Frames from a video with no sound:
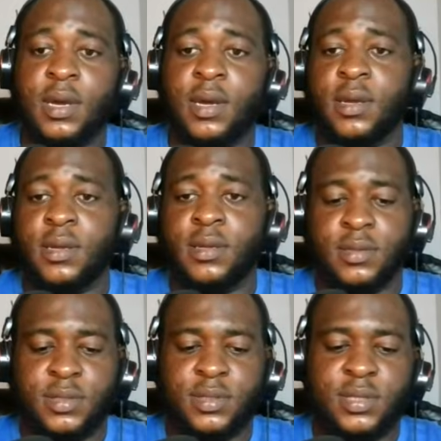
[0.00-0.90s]
I
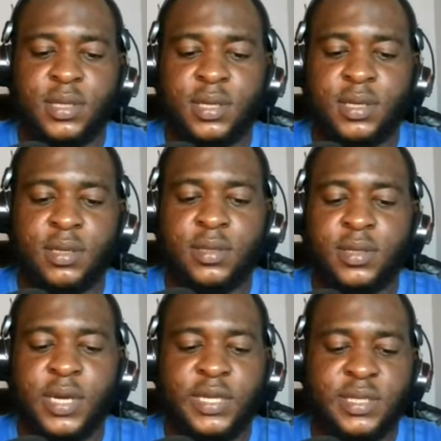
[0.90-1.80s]
think you guys are
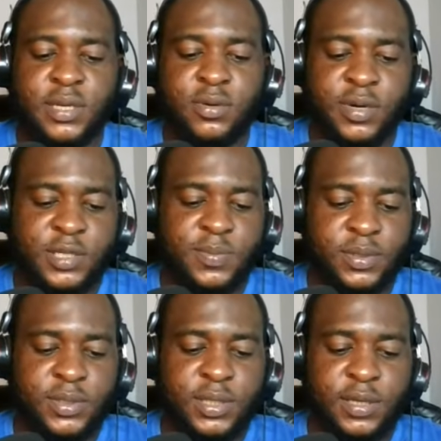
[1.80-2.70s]
not responding
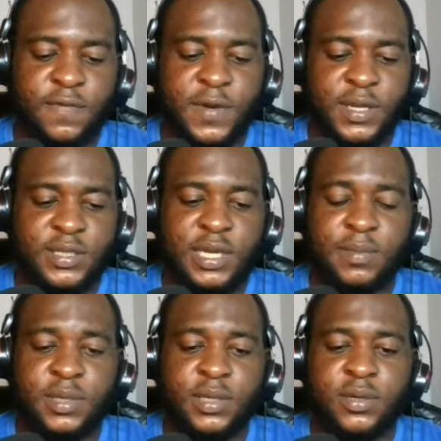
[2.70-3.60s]
fast. Let me
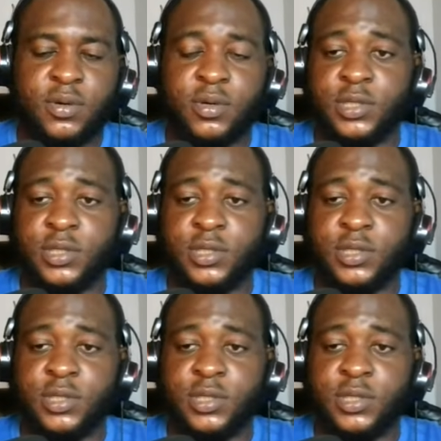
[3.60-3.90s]
cross check.